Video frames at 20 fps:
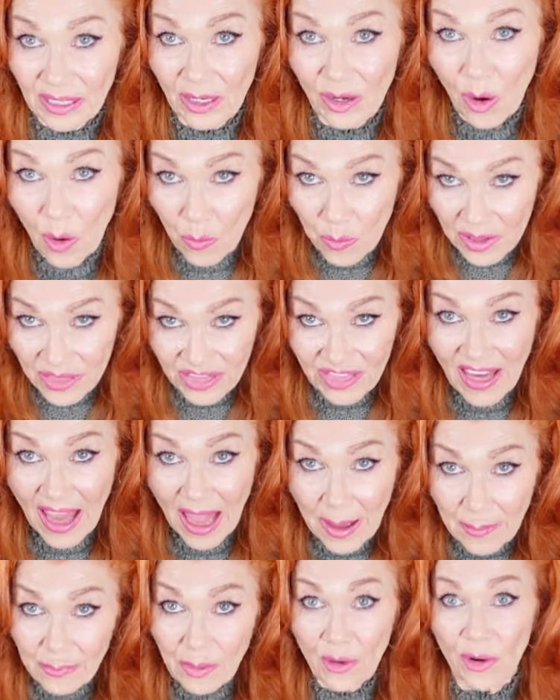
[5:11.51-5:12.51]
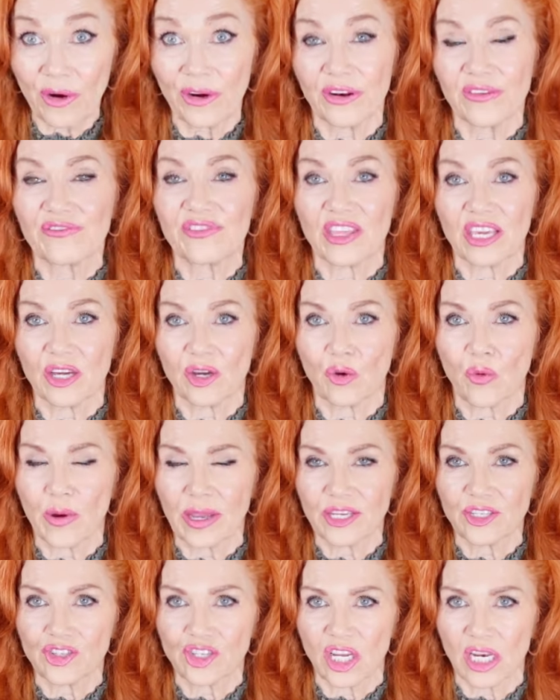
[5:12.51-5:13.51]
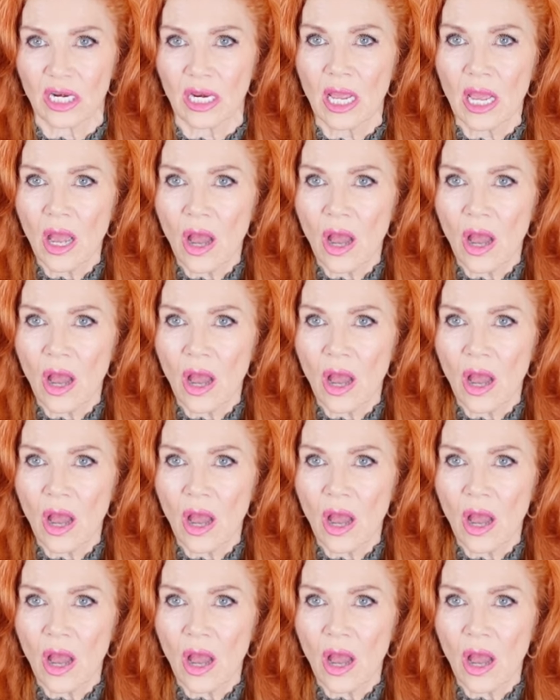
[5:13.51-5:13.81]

Go with that part of the equation